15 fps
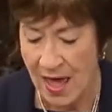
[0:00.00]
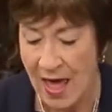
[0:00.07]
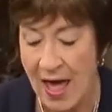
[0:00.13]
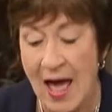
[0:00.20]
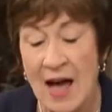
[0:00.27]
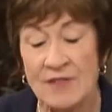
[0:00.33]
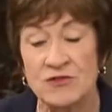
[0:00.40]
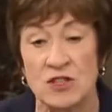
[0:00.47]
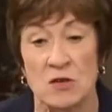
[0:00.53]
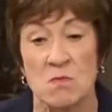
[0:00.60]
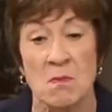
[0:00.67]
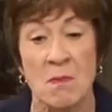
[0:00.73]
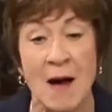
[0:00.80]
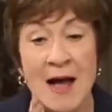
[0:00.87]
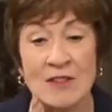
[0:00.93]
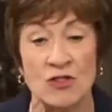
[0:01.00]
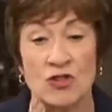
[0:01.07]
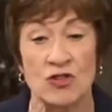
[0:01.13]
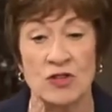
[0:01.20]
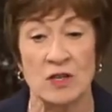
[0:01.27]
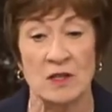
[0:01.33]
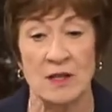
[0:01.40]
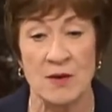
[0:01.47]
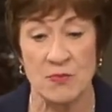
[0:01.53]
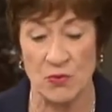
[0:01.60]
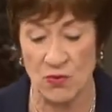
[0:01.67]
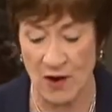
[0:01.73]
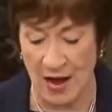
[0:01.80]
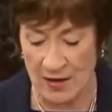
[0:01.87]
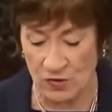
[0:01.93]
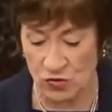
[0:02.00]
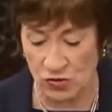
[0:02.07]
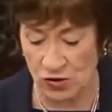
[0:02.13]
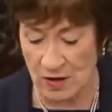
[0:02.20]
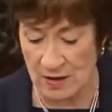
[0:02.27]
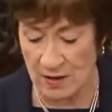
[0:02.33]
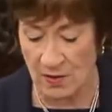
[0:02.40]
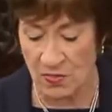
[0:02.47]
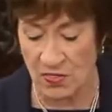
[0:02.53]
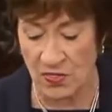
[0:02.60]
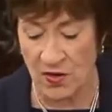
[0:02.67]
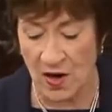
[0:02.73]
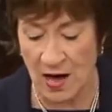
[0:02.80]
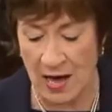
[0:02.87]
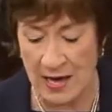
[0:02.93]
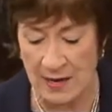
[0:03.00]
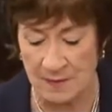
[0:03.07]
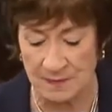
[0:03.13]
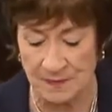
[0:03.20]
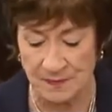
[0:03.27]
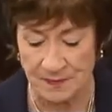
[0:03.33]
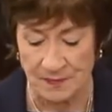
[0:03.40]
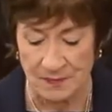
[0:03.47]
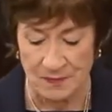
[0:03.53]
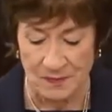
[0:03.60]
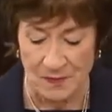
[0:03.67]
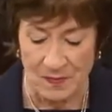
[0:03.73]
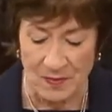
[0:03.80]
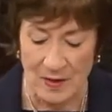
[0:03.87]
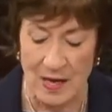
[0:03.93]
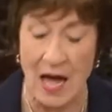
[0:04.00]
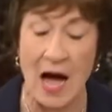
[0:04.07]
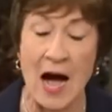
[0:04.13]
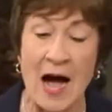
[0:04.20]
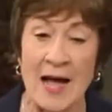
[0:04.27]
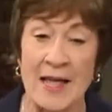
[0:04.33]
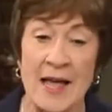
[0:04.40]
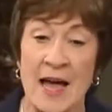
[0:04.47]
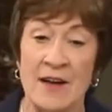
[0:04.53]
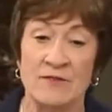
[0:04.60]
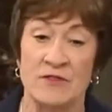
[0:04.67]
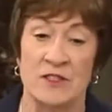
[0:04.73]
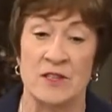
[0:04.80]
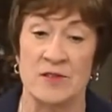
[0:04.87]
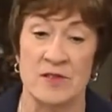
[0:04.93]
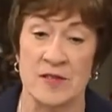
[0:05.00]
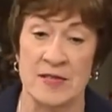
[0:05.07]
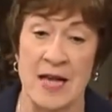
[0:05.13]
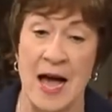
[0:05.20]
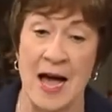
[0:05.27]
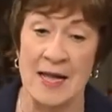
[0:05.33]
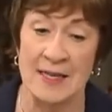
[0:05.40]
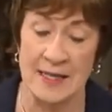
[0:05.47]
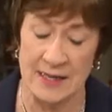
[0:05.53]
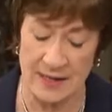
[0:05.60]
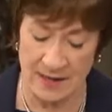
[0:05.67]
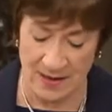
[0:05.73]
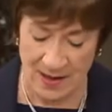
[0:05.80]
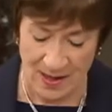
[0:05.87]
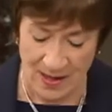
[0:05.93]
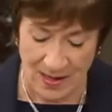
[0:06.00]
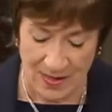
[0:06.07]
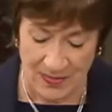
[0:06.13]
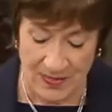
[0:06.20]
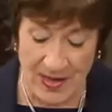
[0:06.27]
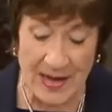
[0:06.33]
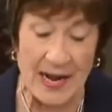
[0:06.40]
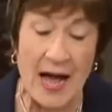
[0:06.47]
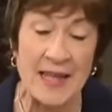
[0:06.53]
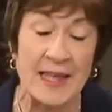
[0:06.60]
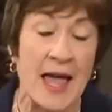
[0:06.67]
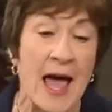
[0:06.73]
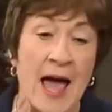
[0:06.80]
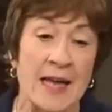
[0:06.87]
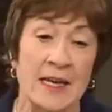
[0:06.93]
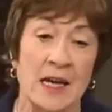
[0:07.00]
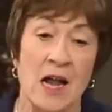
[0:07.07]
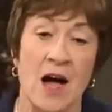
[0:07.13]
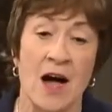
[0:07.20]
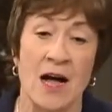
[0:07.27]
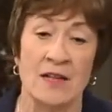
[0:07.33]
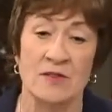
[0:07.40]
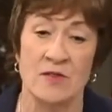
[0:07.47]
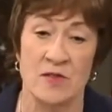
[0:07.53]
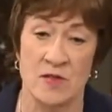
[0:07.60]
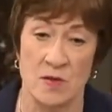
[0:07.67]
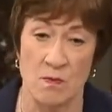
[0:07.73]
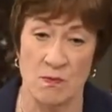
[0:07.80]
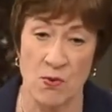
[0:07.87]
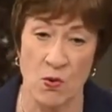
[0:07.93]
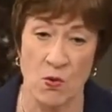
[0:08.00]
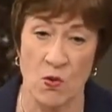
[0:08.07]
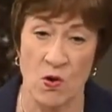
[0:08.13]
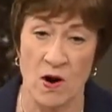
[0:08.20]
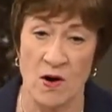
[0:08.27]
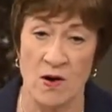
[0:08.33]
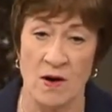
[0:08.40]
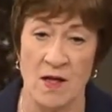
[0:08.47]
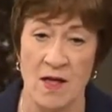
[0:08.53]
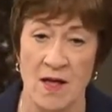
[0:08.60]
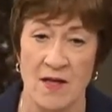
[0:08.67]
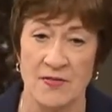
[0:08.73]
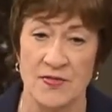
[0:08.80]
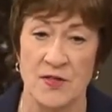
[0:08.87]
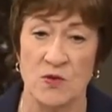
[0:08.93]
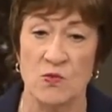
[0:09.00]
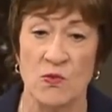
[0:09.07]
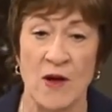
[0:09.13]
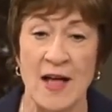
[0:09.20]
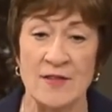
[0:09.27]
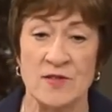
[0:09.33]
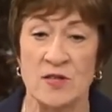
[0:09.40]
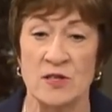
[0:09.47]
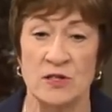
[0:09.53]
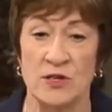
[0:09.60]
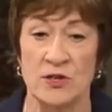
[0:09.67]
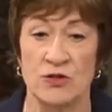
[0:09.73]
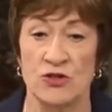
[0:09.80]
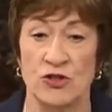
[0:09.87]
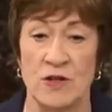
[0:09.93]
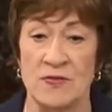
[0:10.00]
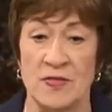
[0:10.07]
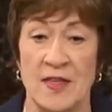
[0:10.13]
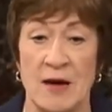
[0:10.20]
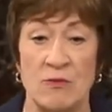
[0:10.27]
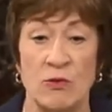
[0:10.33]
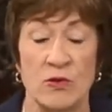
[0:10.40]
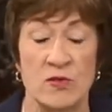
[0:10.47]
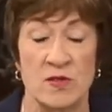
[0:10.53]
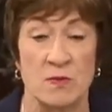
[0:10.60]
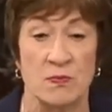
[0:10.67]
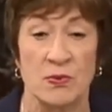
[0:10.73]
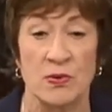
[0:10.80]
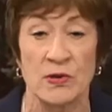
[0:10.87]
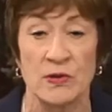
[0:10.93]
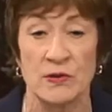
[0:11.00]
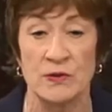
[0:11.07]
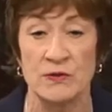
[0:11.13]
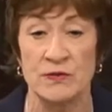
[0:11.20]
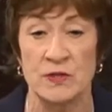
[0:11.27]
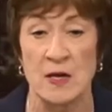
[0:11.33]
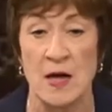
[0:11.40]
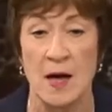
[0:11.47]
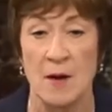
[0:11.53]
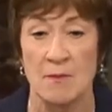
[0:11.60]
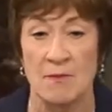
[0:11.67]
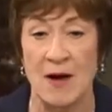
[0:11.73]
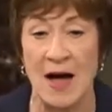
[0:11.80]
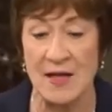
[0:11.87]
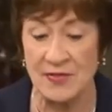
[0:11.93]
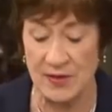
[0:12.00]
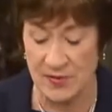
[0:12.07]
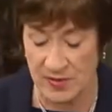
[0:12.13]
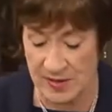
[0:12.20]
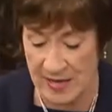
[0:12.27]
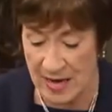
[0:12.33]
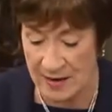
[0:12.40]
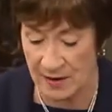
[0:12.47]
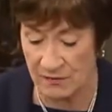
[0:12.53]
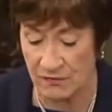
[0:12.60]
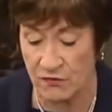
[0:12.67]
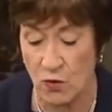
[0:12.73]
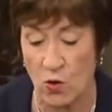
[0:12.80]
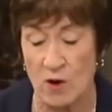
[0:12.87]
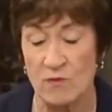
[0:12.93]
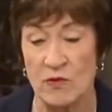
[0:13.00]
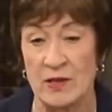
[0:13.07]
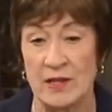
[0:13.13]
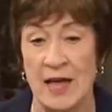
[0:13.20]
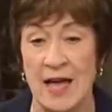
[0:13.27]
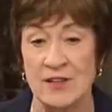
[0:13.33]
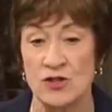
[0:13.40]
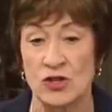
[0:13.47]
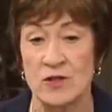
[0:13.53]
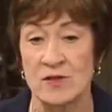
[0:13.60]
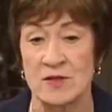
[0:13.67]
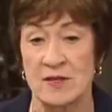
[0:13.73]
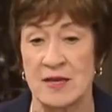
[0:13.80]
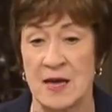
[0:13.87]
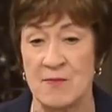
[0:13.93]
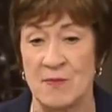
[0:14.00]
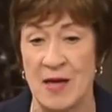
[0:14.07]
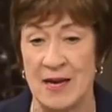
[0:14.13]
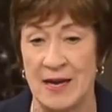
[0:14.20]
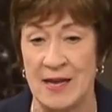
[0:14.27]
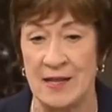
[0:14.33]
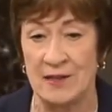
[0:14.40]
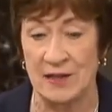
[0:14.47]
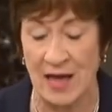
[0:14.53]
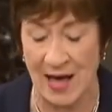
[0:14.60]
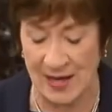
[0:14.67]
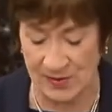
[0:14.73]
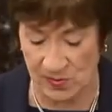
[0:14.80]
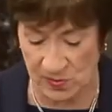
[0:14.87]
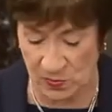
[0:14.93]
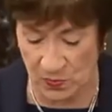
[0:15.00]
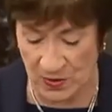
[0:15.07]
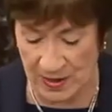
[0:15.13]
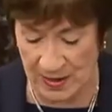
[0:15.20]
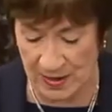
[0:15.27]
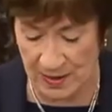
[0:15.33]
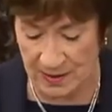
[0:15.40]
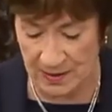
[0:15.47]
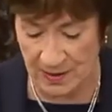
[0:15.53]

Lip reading: After much deliberation and thought, I have decided that I cannot support the resolution that was approved by the Senate Foreign Relations Committee last week.